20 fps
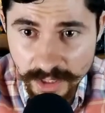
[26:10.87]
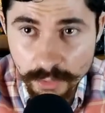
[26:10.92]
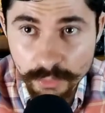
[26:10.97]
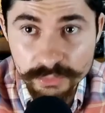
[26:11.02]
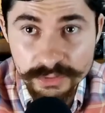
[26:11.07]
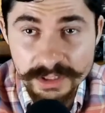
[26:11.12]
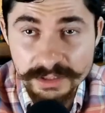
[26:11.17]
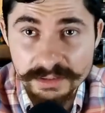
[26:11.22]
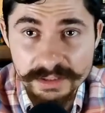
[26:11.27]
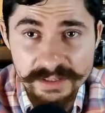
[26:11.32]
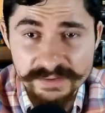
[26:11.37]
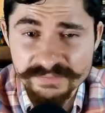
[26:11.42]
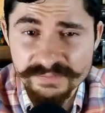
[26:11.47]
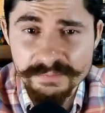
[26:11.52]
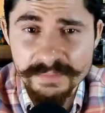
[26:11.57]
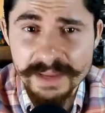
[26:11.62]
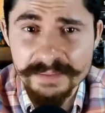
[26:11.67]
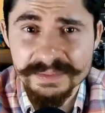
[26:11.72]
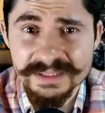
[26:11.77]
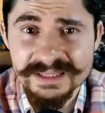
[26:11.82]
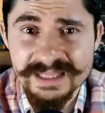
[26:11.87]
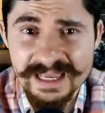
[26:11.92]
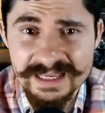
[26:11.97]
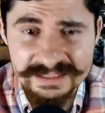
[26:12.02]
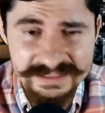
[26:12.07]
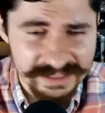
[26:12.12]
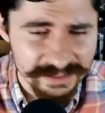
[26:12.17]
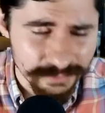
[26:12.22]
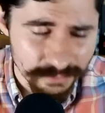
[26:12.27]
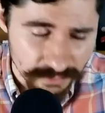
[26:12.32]
Or think even maybe
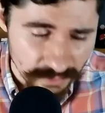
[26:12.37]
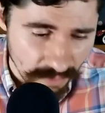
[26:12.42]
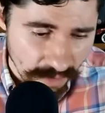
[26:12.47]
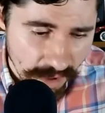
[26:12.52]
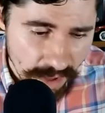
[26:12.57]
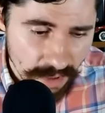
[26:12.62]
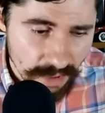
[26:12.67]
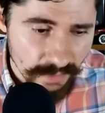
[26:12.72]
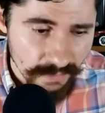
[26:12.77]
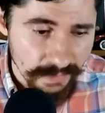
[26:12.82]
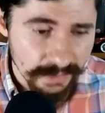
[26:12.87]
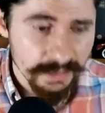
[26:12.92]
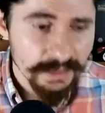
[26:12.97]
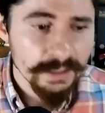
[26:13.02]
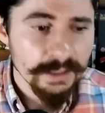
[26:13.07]
days, I don't know, right?